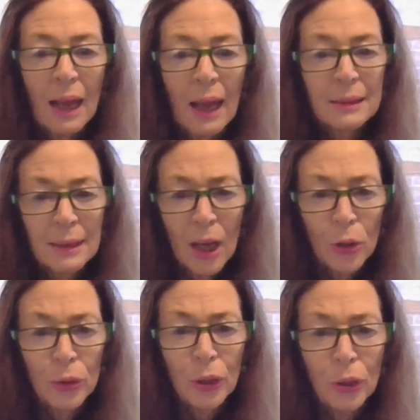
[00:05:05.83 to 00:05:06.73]
as
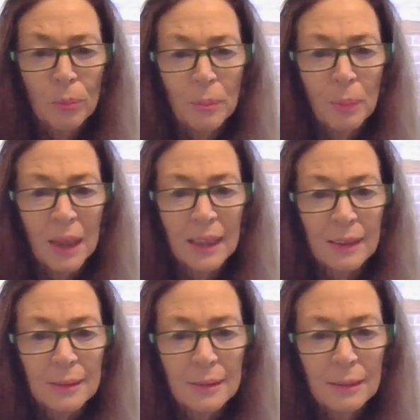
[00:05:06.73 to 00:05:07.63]
co-human
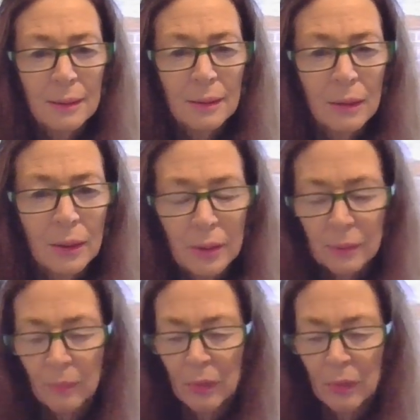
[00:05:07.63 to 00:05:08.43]
beings, you know?